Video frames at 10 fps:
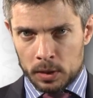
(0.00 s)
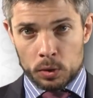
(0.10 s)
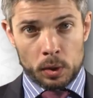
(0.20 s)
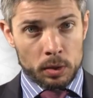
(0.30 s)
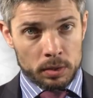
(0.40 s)

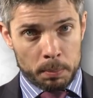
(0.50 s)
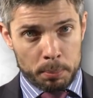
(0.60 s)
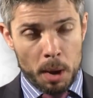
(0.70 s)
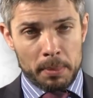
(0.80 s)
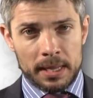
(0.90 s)
So here they're
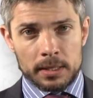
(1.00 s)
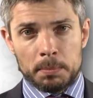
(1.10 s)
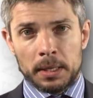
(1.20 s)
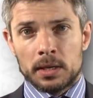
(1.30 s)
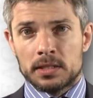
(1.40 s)
prominent
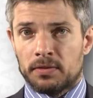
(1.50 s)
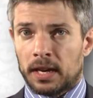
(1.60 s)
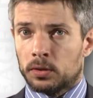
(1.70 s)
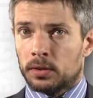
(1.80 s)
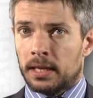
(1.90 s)
because the
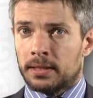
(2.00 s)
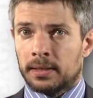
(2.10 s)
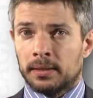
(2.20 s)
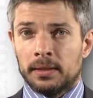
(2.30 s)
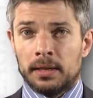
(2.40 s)
vector
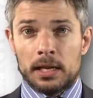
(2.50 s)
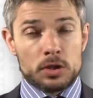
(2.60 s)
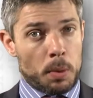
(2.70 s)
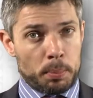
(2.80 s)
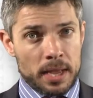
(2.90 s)
data is
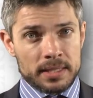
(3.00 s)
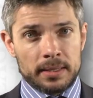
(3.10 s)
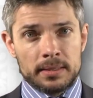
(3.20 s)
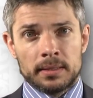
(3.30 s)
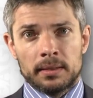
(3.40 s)
not
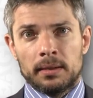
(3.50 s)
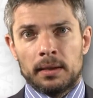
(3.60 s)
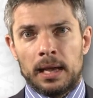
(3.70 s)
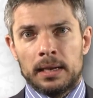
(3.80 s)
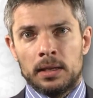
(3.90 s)
present,
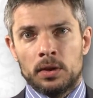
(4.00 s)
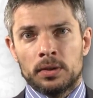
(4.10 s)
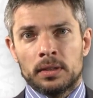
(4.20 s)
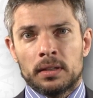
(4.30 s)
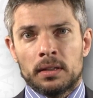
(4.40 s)
and
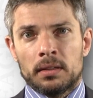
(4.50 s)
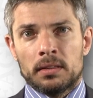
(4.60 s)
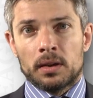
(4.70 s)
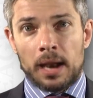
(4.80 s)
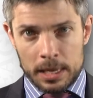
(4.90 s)
here
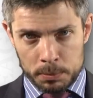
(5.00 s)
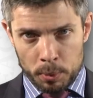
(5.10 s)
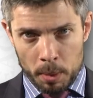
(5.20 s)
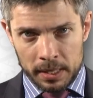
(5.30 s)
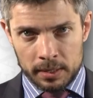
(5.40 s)
they're less
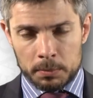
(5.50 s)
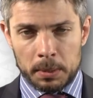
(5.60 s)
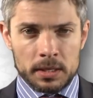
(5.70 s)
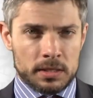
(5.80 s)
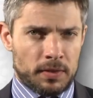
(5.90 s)
prominent
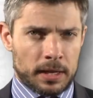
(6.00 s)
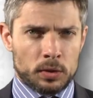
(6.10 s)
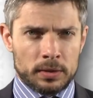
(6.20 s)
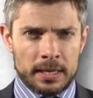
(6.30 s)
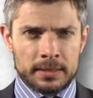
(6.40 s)
because the
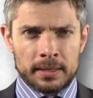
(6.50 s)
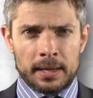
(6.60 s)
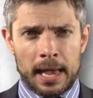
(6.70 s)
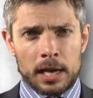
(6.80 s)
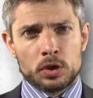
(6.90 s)
vector data
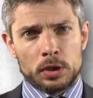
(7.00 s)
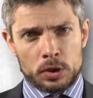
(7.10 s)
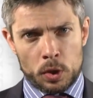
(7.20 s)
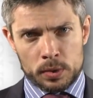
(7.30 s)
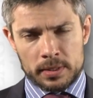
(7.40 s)
actually
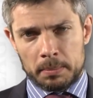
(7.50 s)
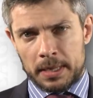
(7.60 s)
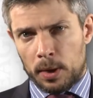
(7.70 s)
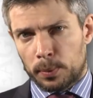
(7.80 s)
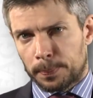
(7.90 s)
tones them
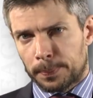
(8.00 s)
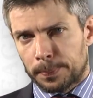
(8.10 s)
down.